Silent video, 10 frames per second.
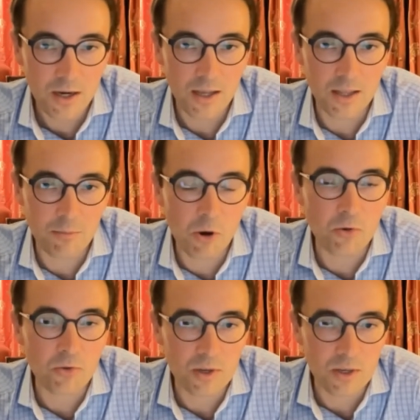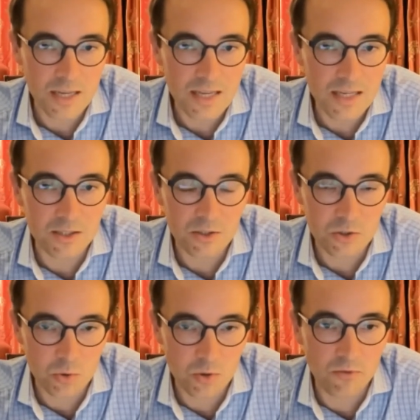and they both need
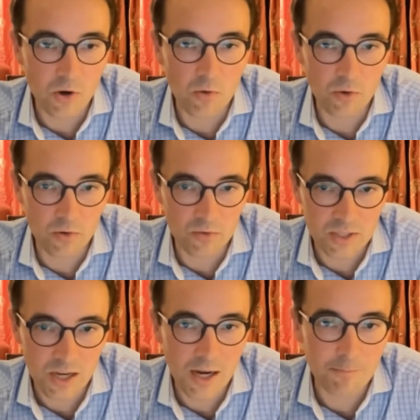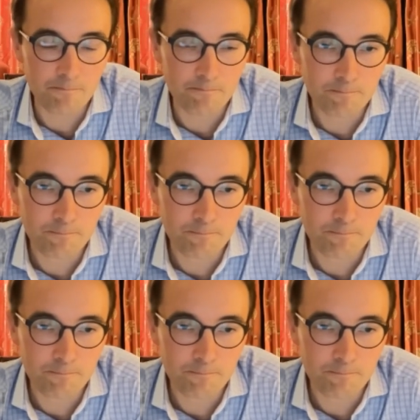to evolve over time.